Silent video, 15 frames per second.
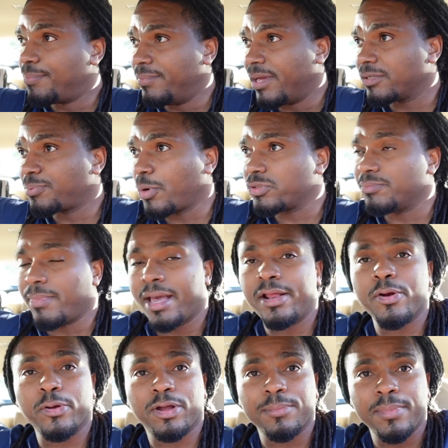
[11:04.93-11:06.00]
next person made
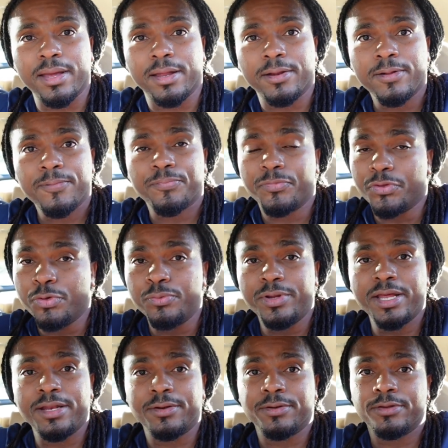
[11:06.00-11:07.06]
her commit. You
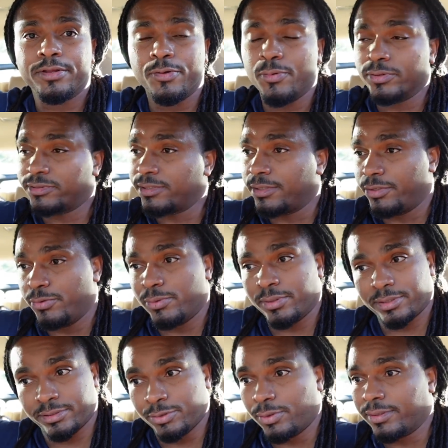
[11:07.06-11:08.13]
didn't. You was you
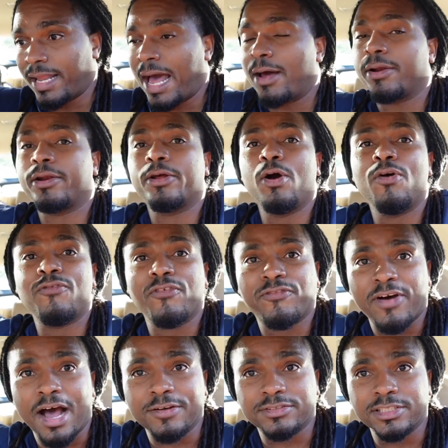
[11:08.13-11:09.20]
were, you allowed it to go on for
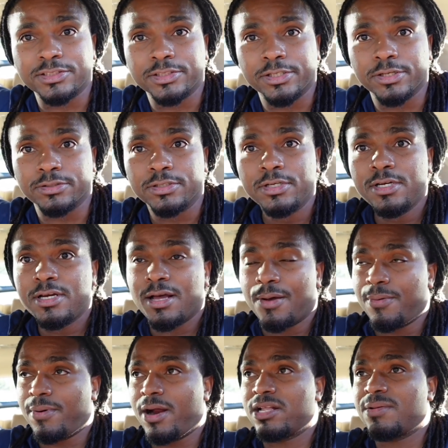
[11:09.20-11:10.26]
five six years.
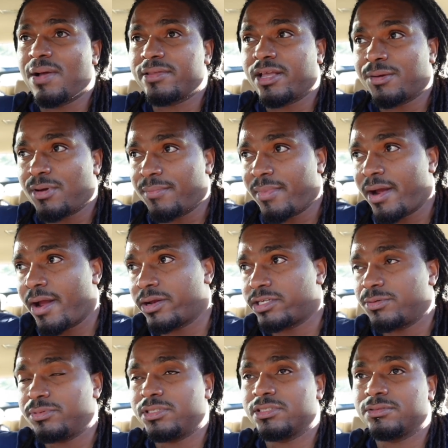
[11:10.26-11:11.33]
Every time I talk about marriage,
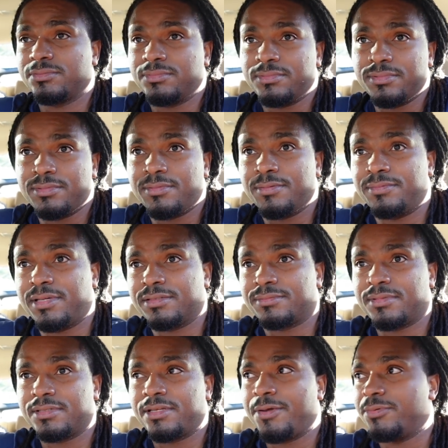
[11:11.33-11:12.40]
he would just
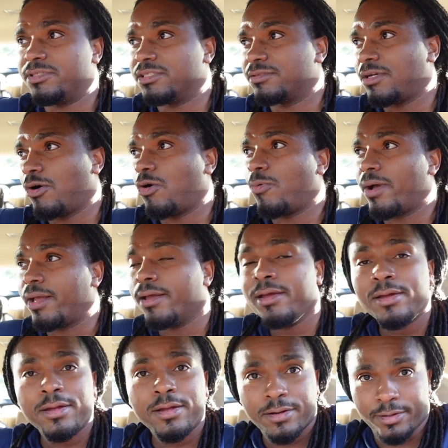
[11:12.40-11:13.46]
he would just go away.
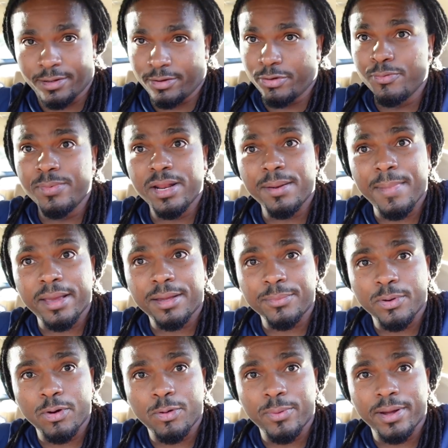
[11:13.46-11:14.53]
You need to make
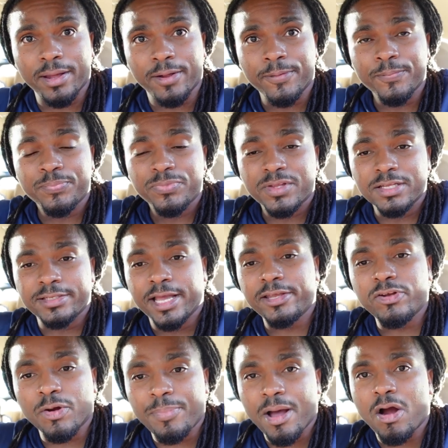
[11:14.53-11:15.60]
him go away.
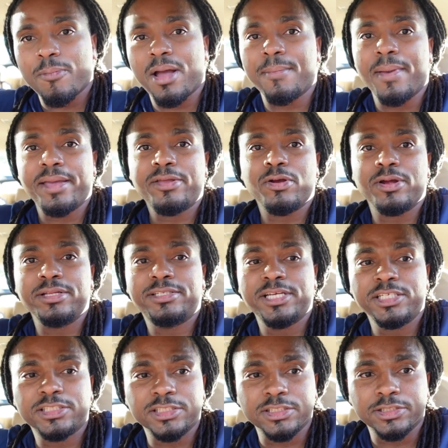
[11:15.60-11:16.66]
Take your power back. Make your
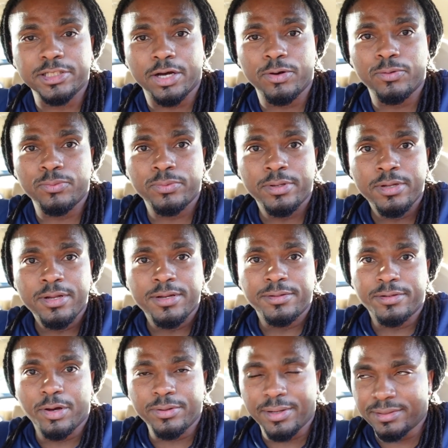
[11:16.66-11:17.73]
intentions known.
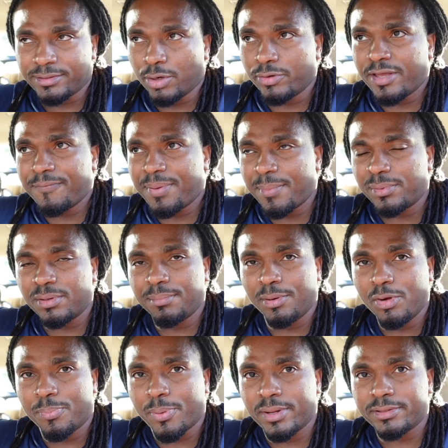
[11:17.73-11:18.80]
Don't, don't give people the
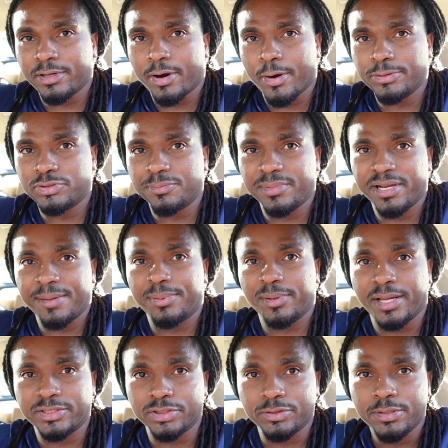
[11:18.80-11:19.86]
blueprint to hurt you,
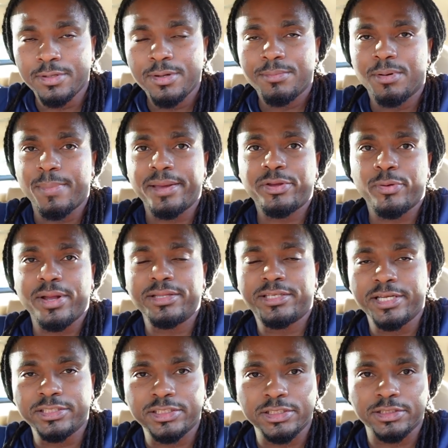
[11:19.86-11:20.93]
manipulate you, but make your
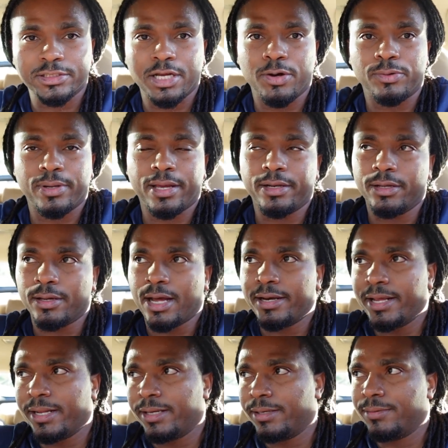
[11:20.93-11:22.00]
intentions known. Like, look, I
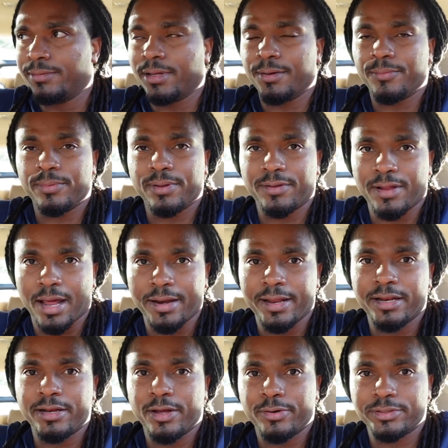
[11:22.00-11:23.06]
need, uh, I
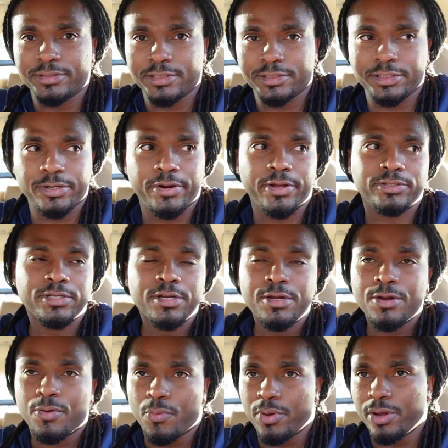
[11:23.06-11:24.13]
need to know this is serious.
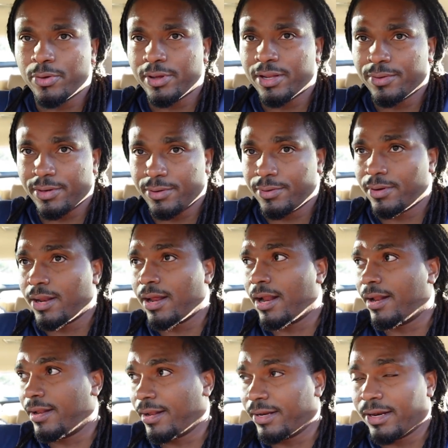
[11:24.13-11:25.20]
We gonna get,
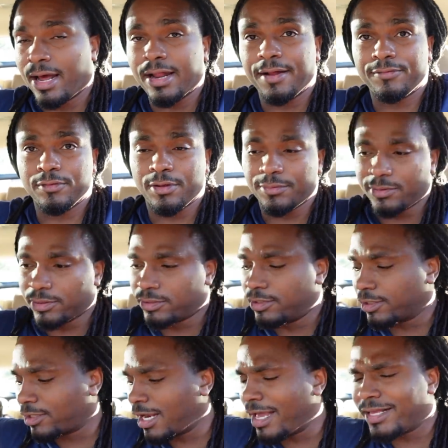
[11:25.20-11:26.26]
I, I, I, look,
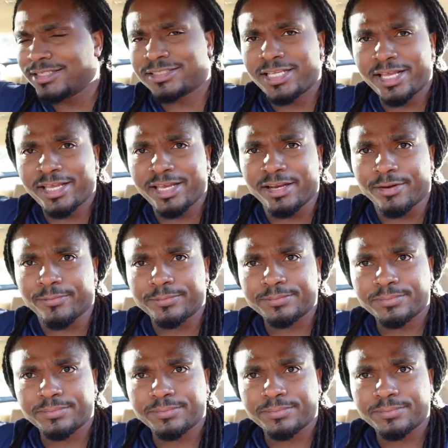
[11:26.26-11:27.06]
the clock is ticking.